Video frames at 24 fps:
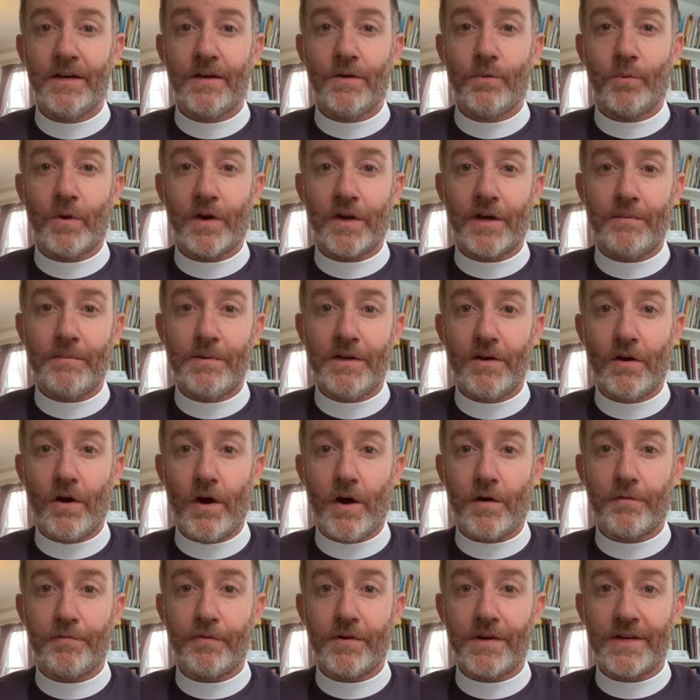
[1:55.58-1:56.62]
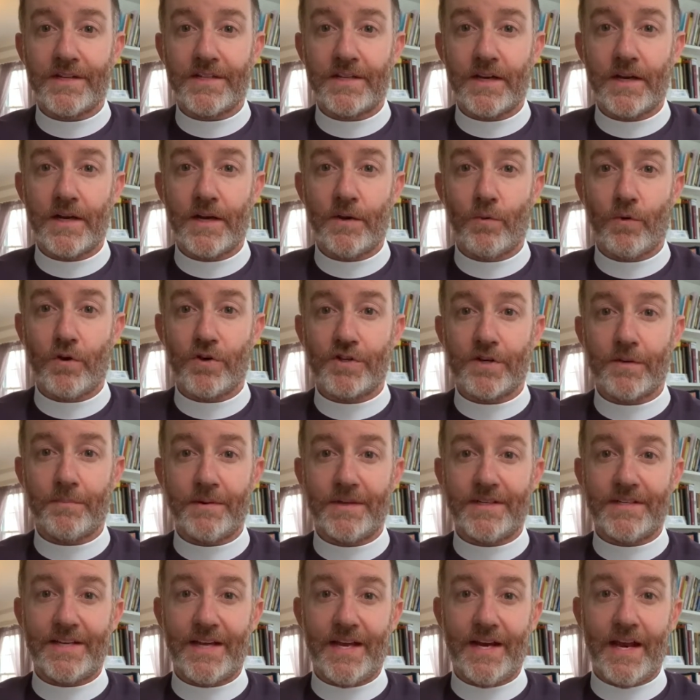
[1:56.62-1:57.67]
we're going to be offering Sunday worship
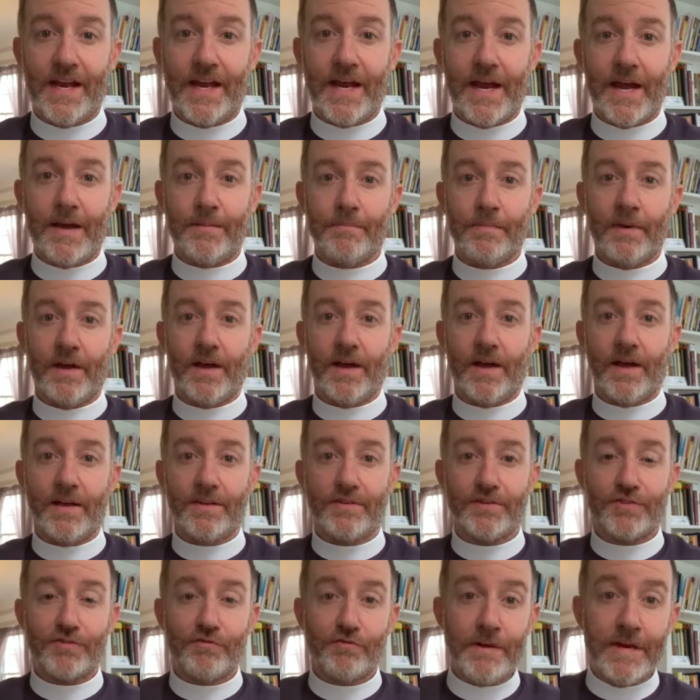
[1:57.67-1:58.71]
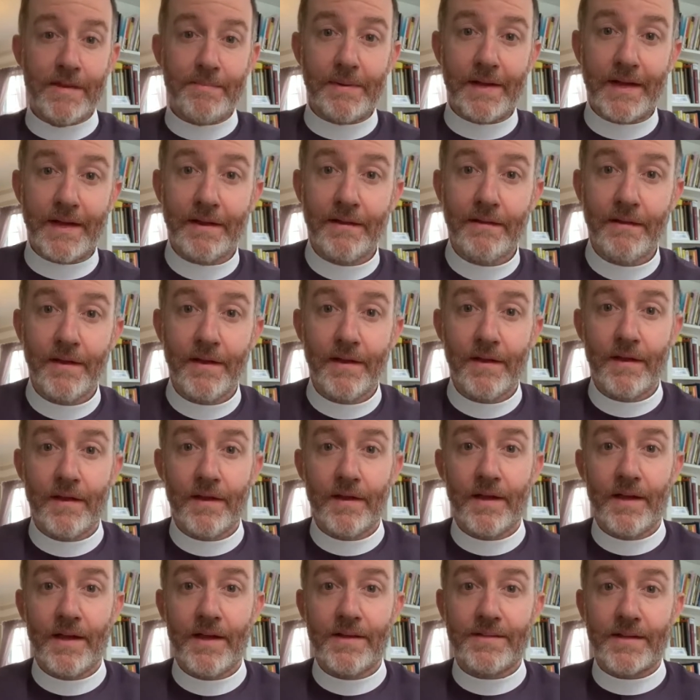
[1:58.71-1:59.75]
at 10 a.m. Streaming.
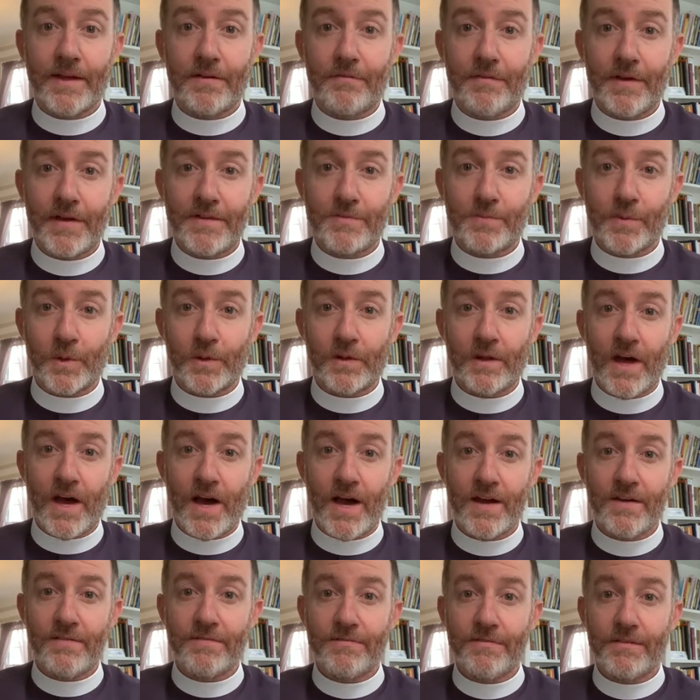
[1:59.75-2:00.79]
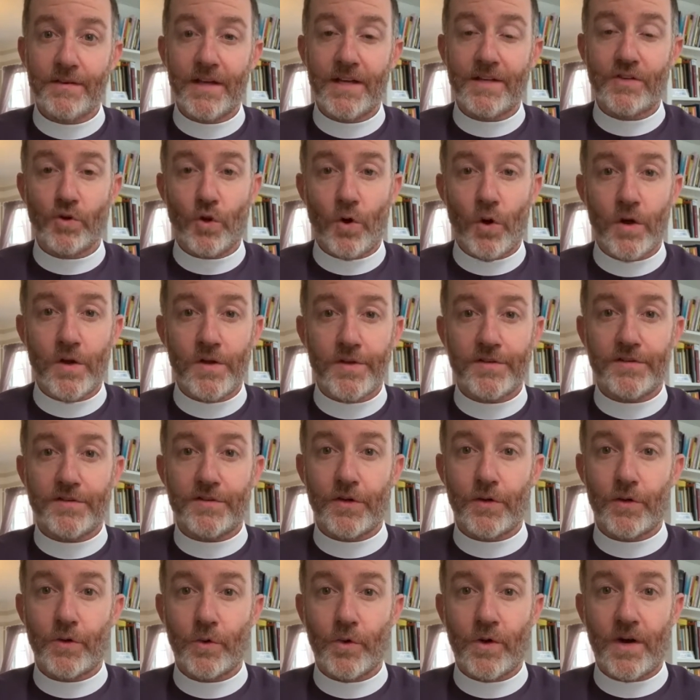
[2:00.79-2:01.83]
It's on Facebook Live. It's
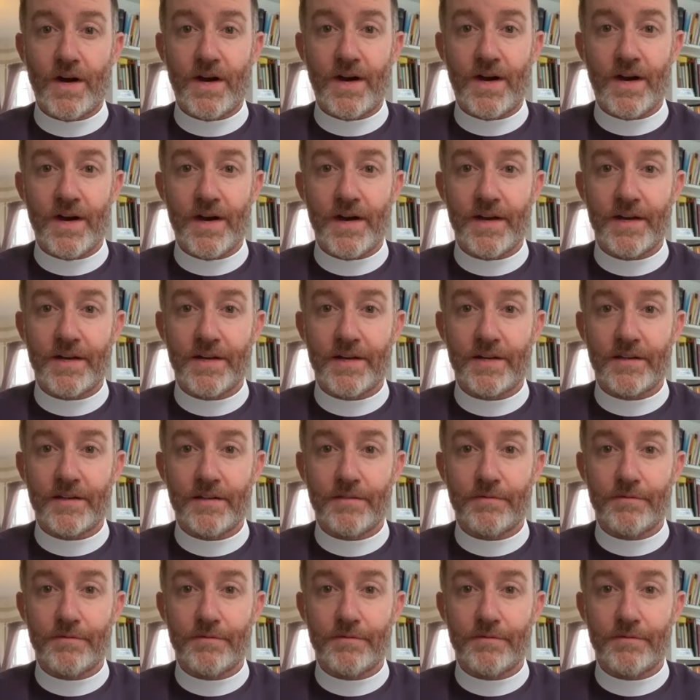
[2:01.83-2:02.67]
also on the